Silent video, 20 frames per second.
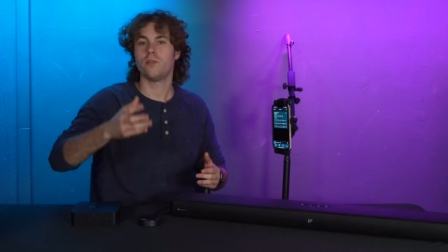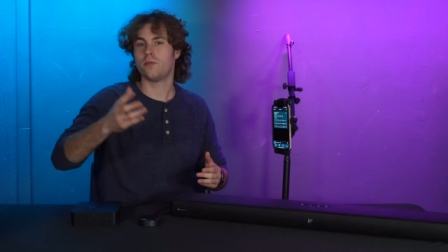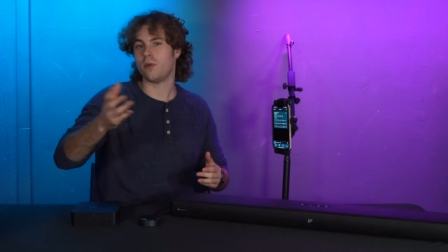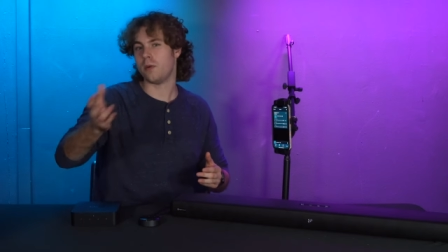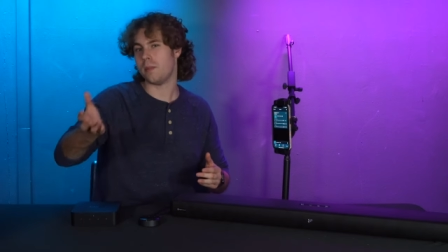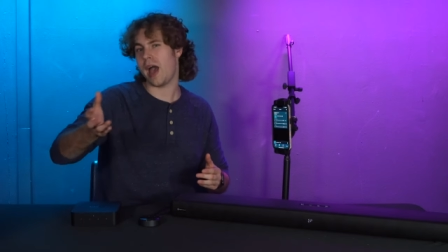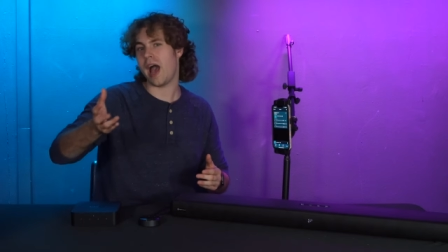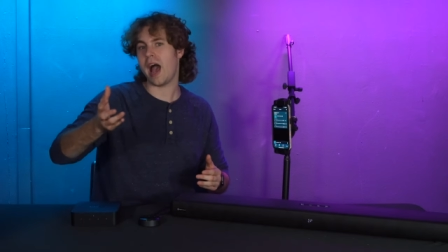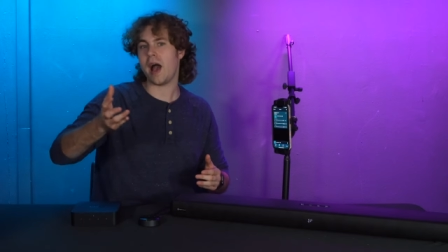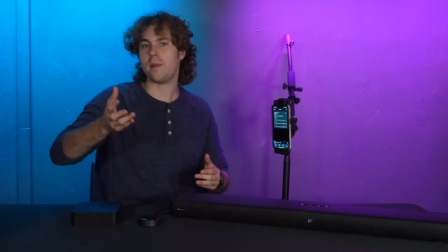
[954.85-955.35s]

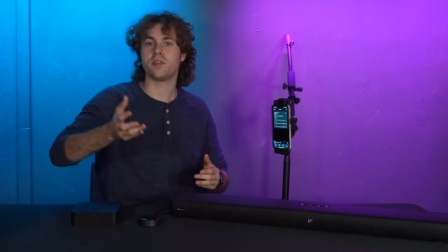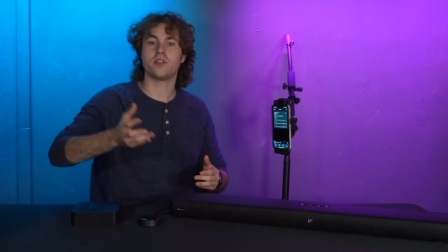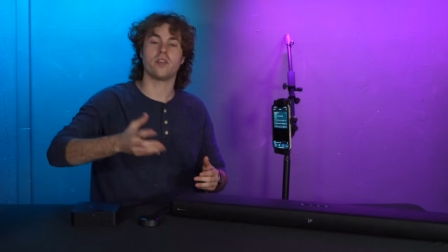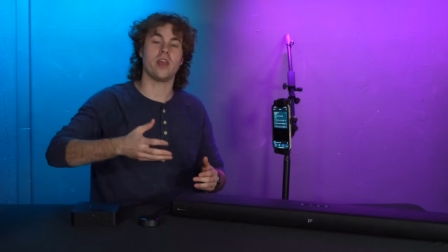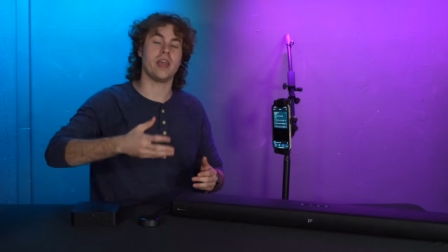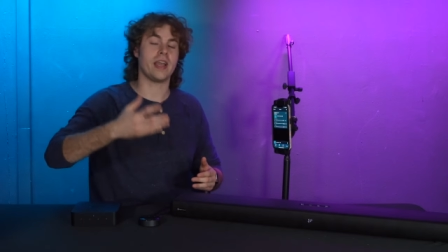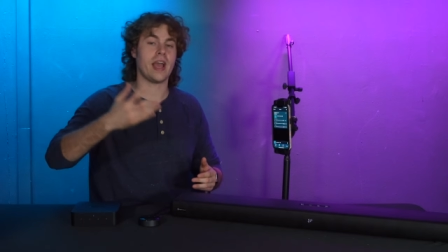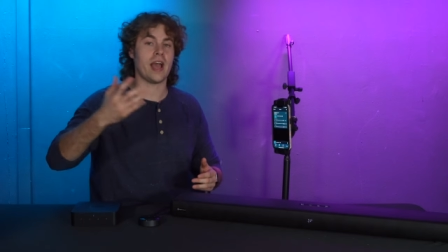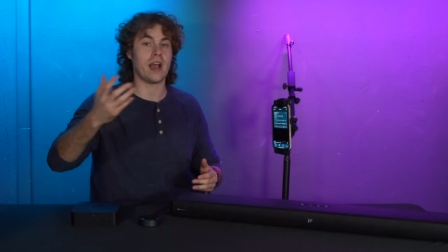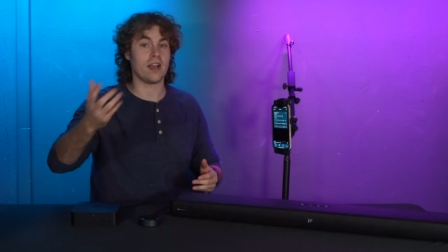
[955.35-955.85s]
from apps
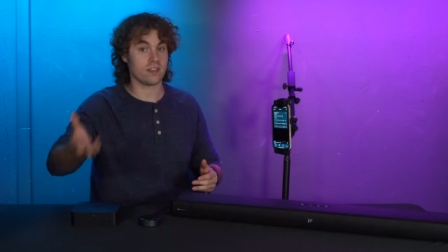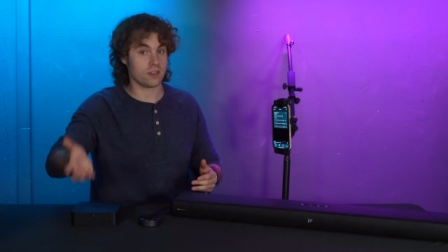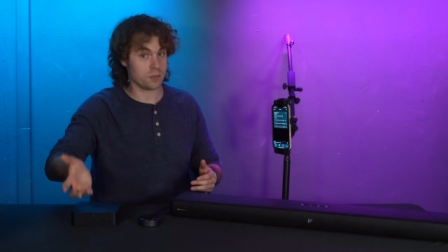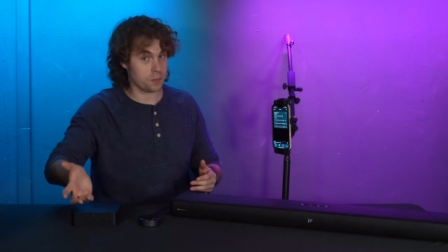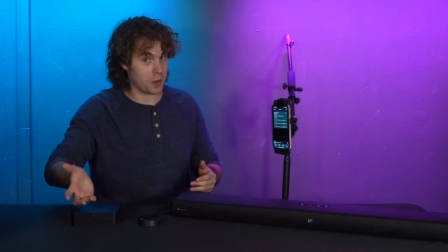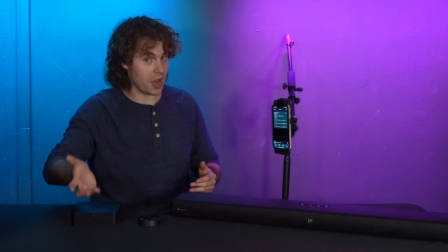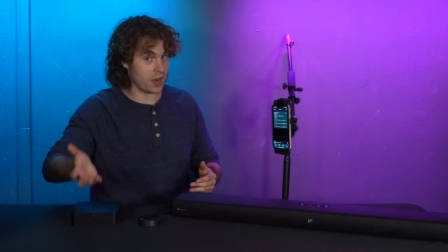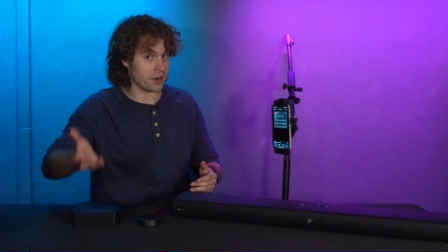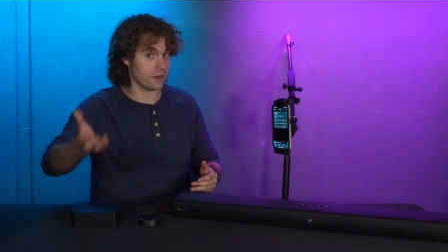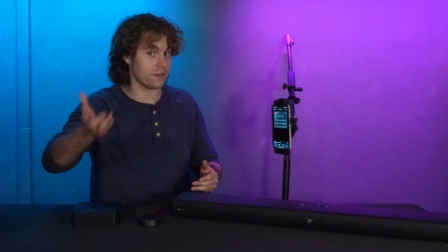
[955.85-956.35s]
like
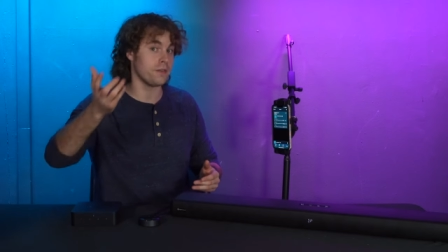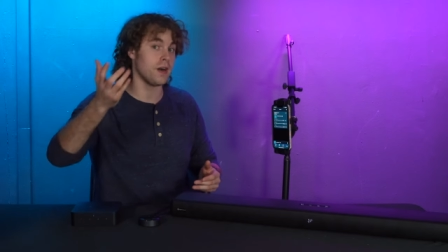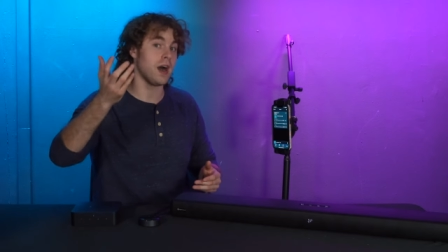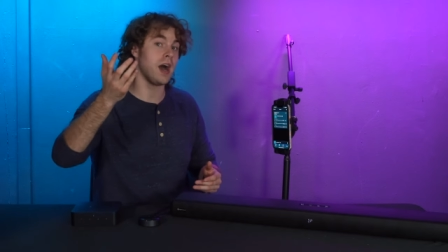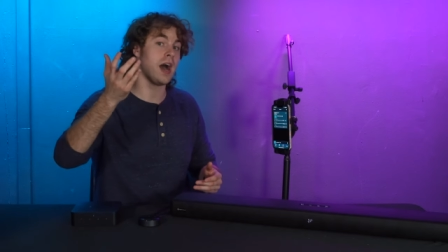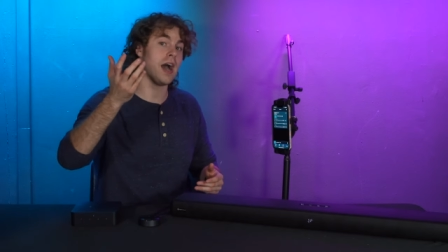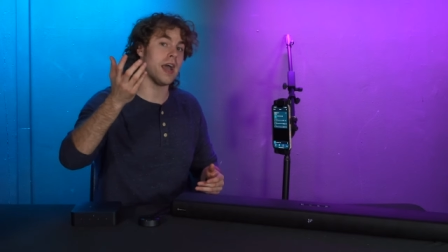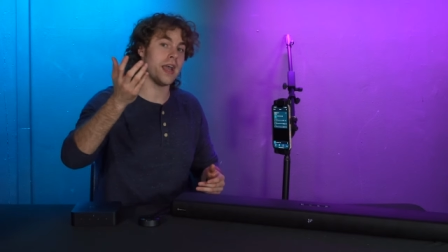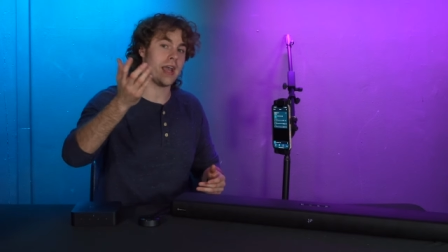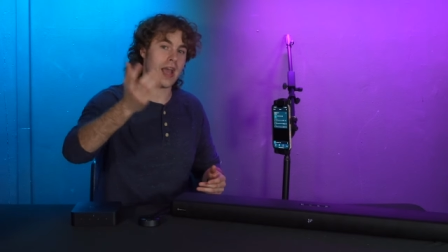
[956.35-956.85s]

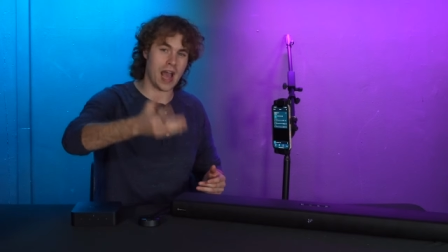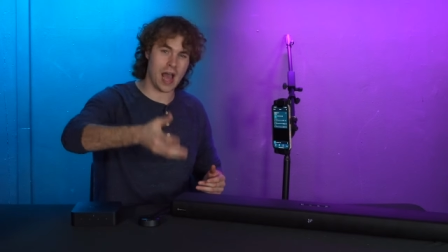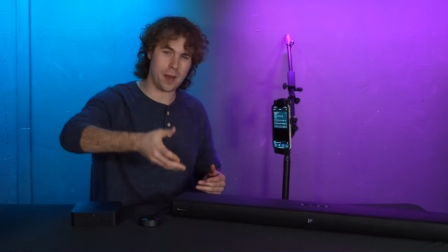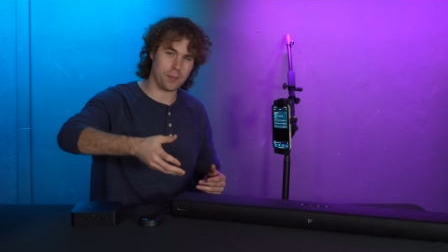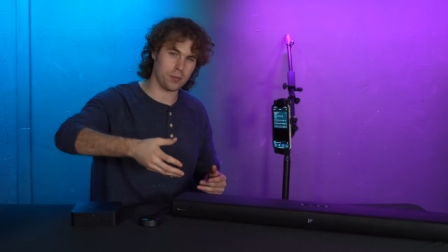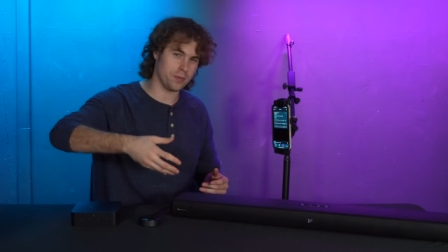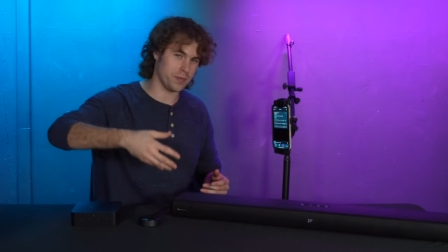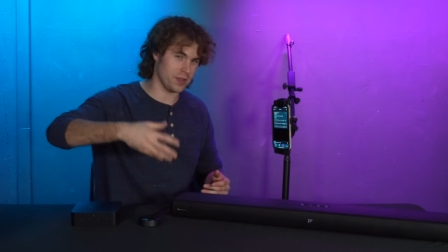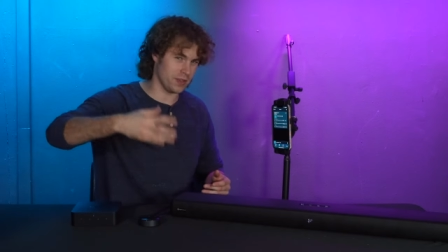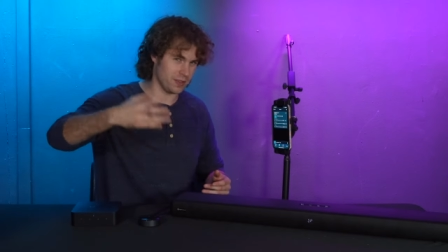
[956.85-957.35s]
Spotify,
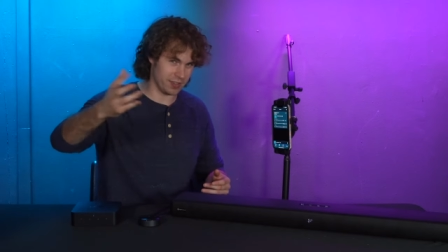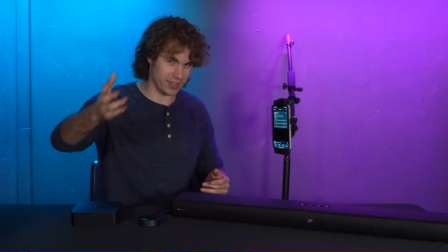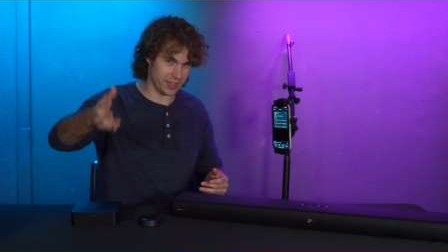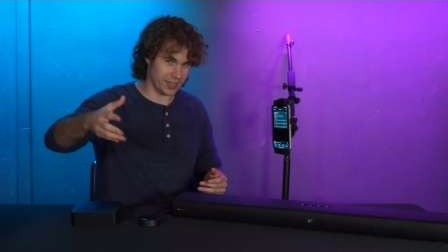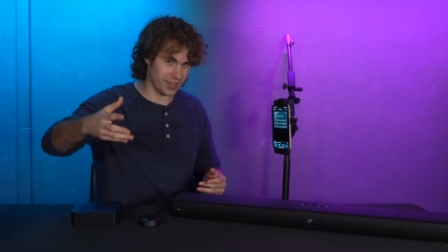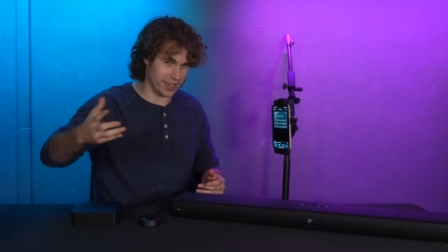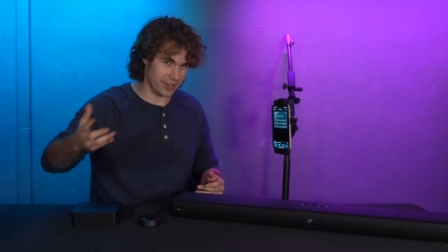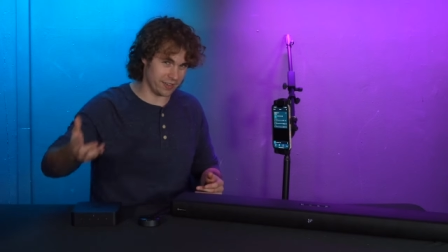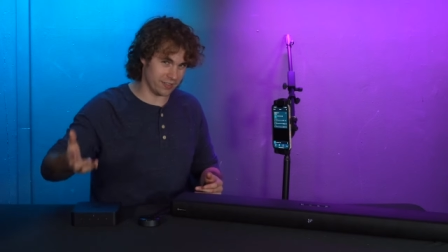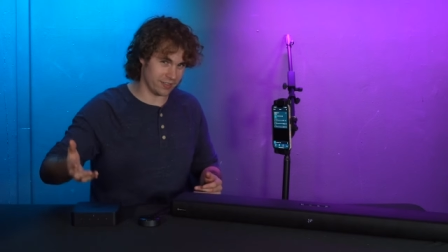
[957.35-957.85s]
Apple
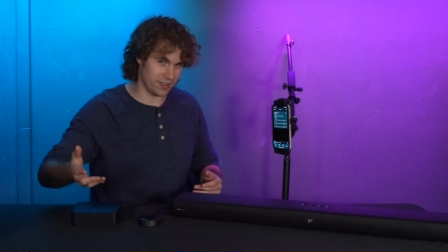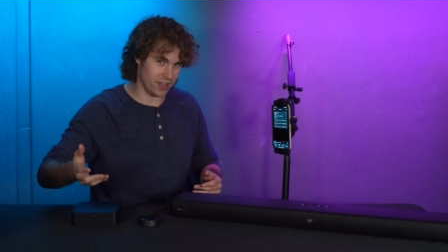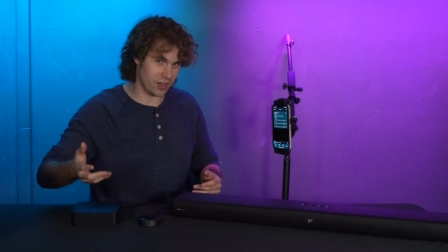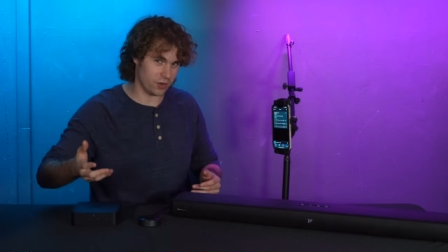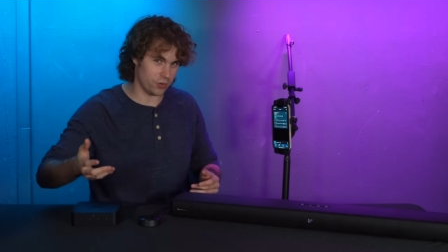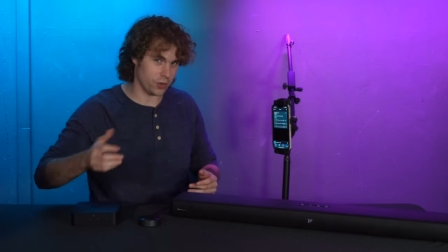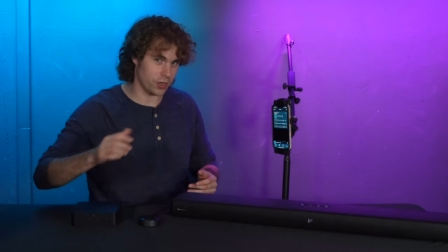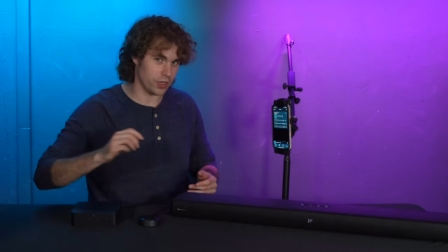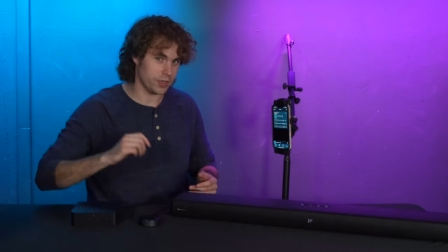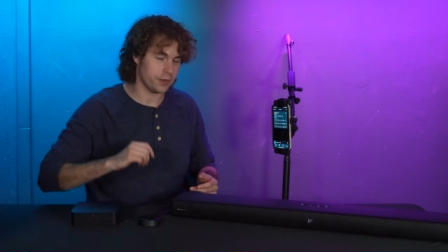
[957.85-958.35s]
Music,
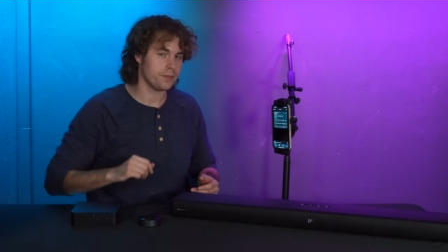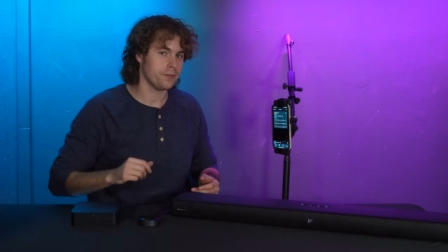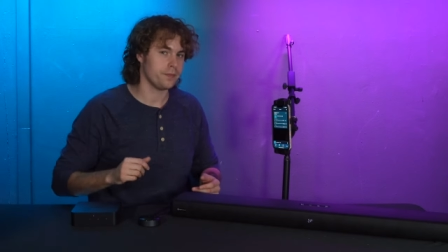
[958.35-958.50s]
etc.